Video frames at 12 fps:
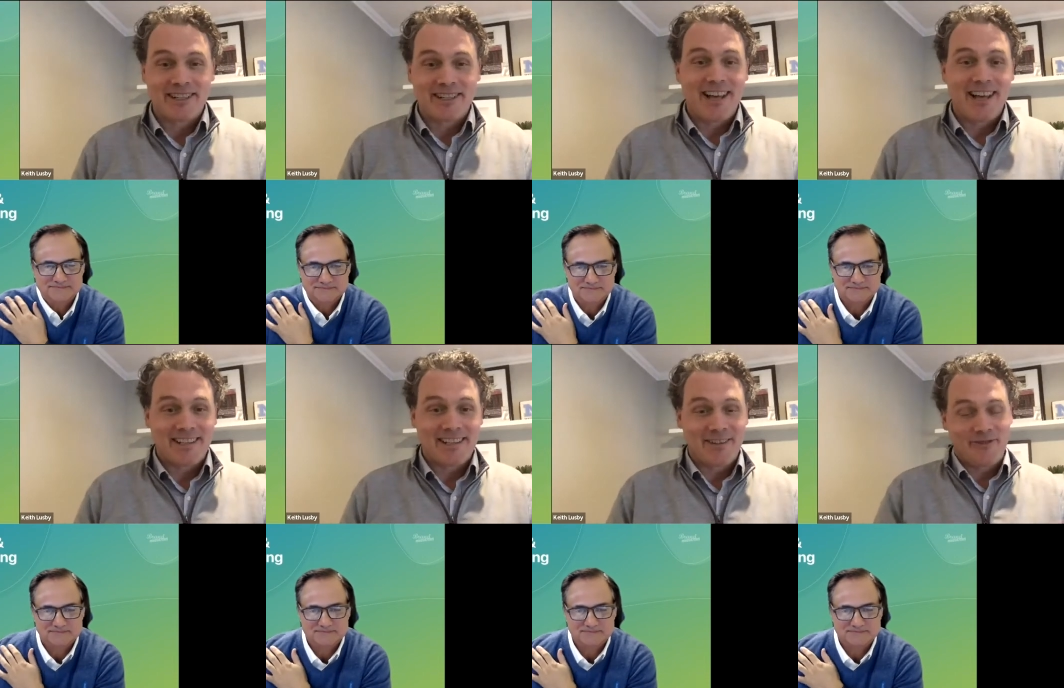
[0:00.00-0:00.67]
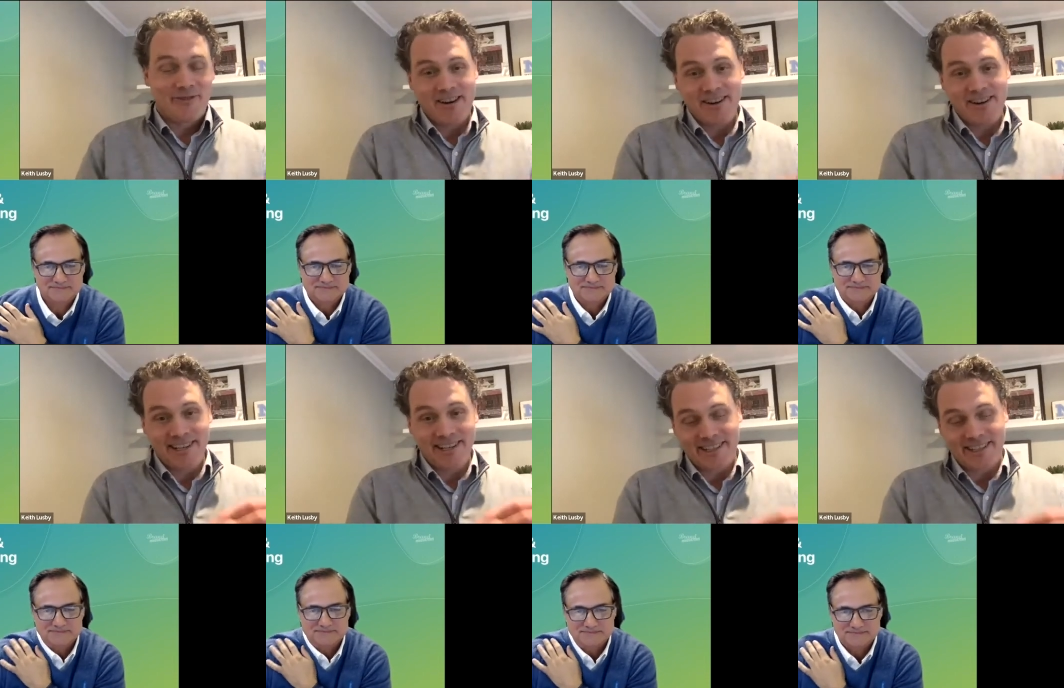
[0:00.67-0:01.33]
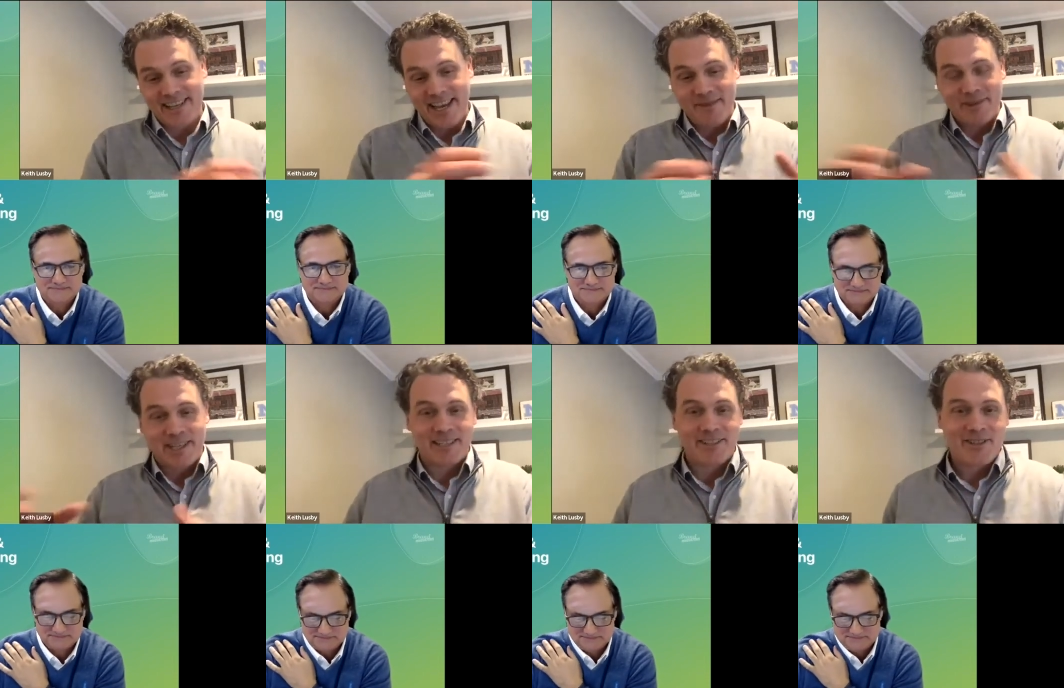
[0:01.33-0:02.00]
Speaker 1: a lot of different areas in gaming
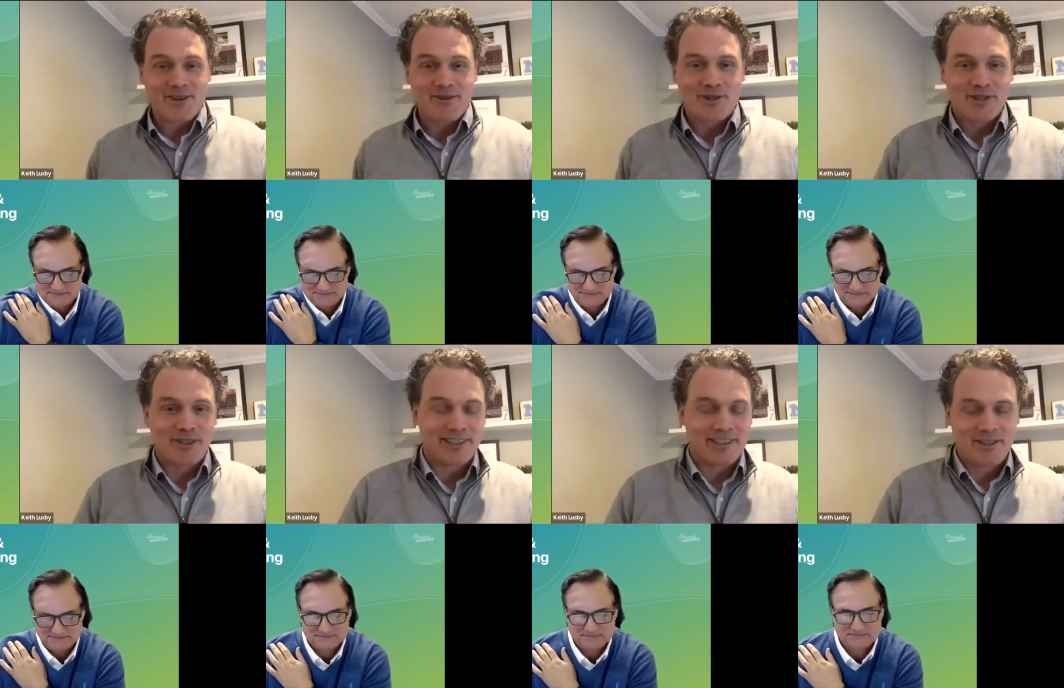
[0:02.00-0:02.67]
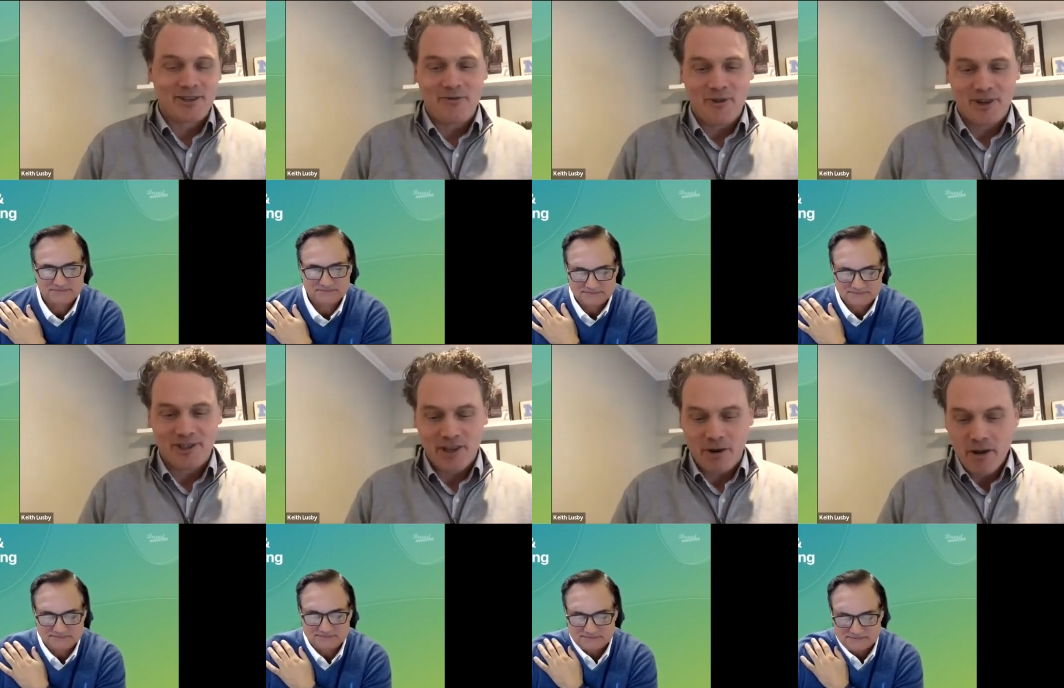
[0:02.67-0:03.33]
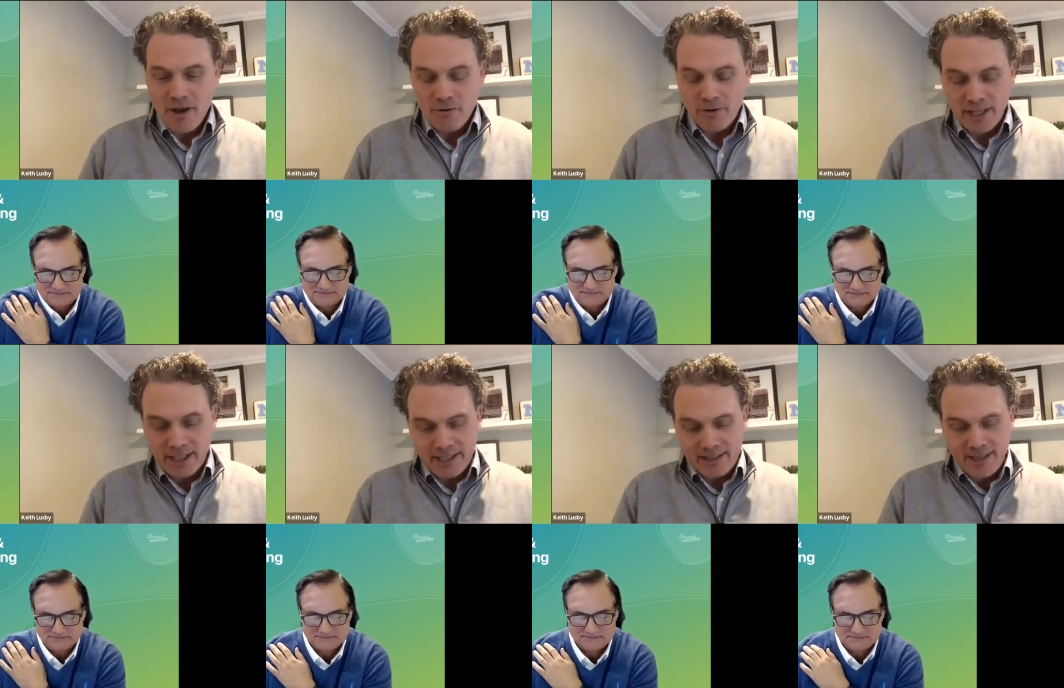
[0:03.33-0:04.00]
and social and so forth. So really
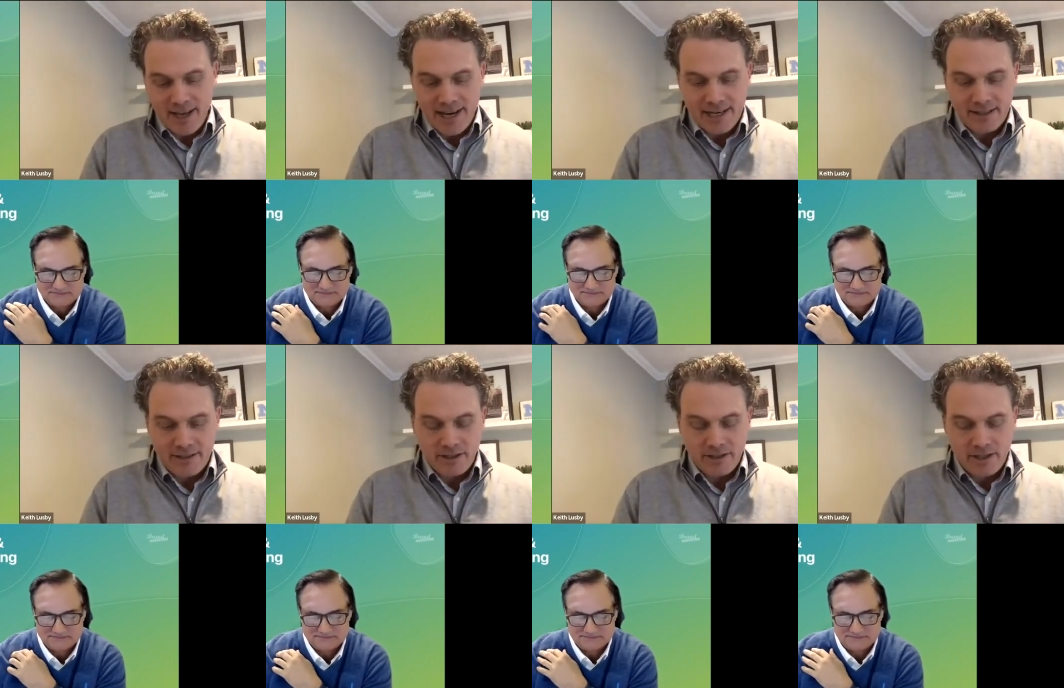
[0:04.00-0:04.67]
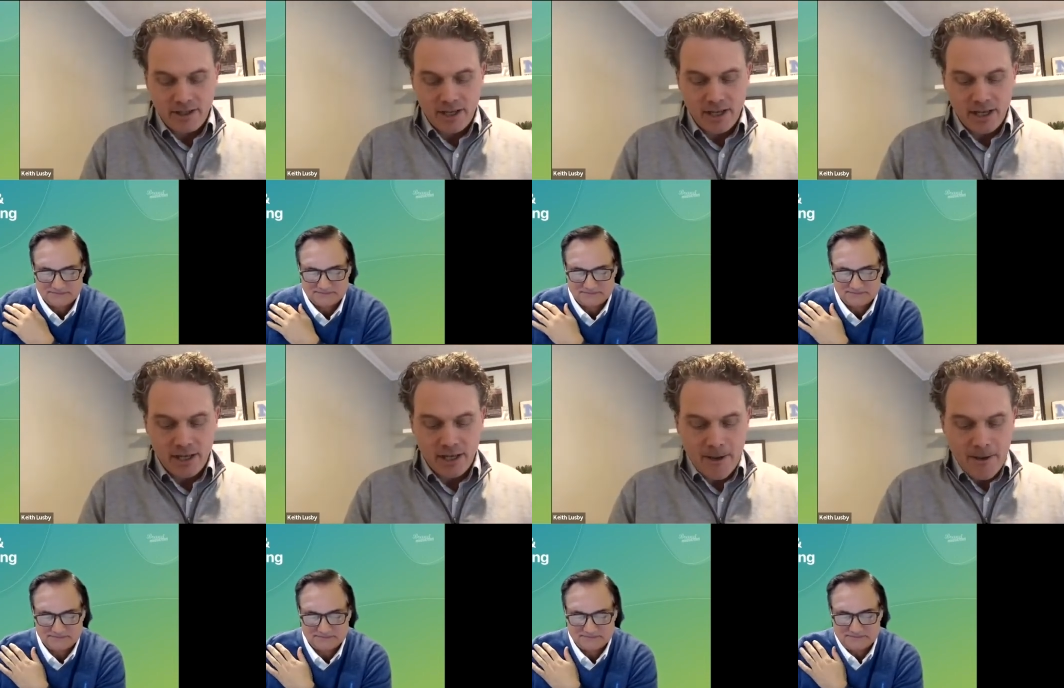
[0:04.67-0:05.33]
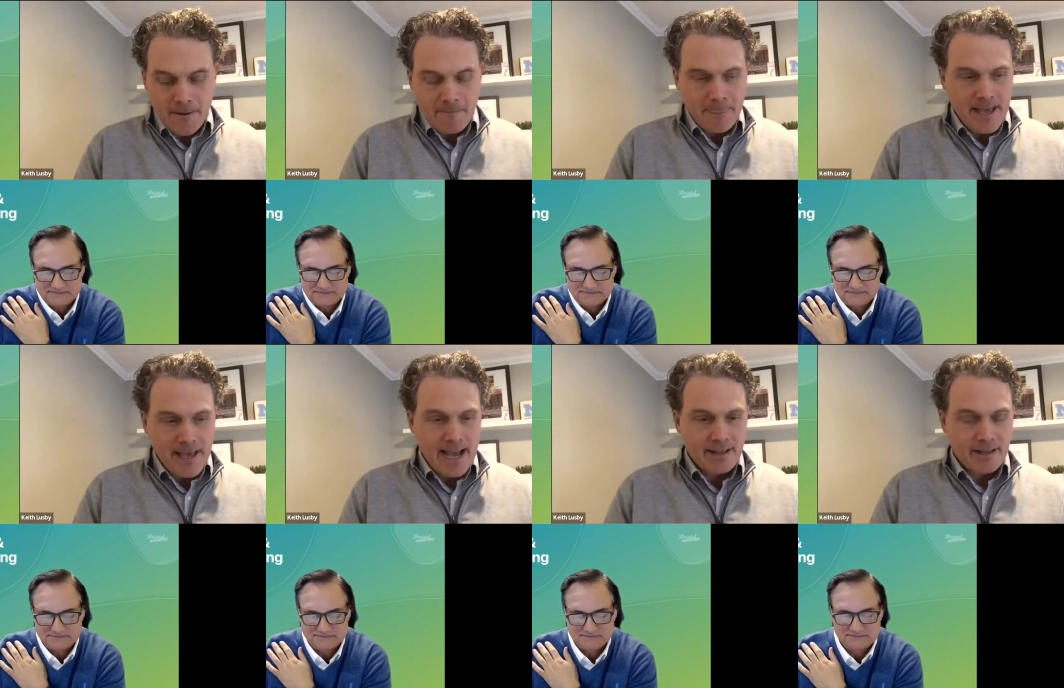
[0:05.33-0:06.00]
excited to see
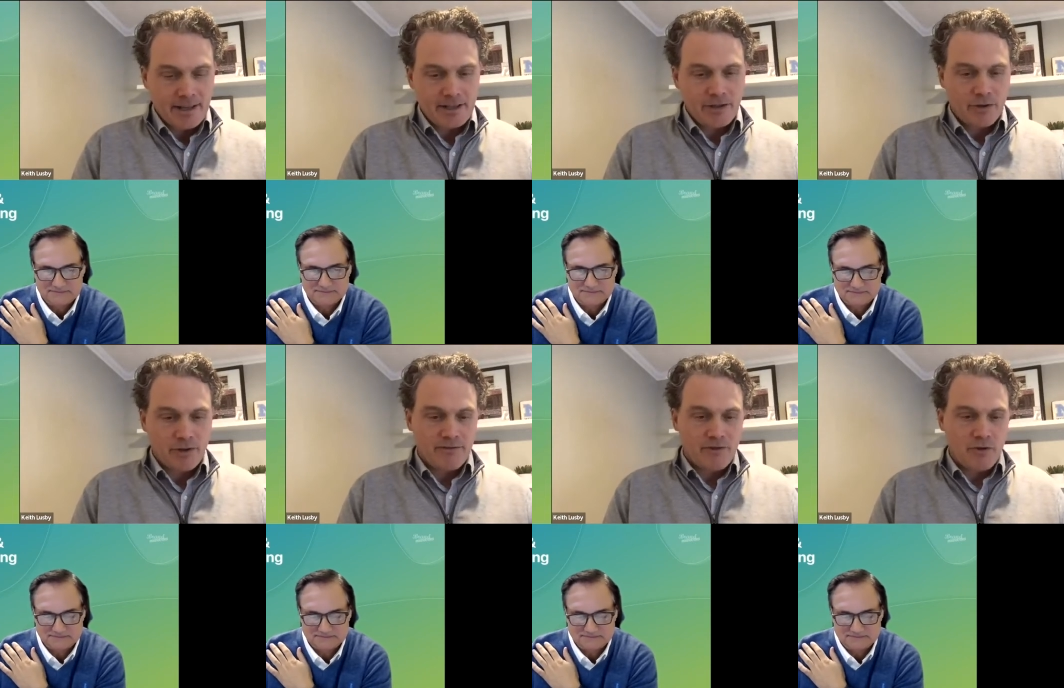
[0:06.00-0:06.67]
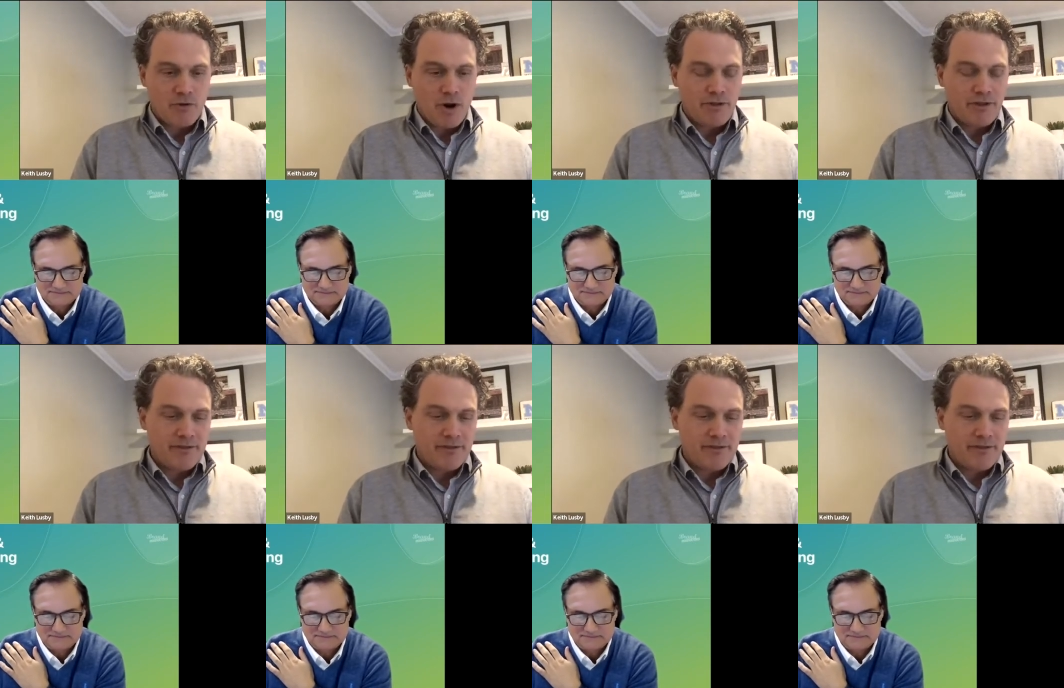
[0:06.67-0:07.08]
that that sort of growth of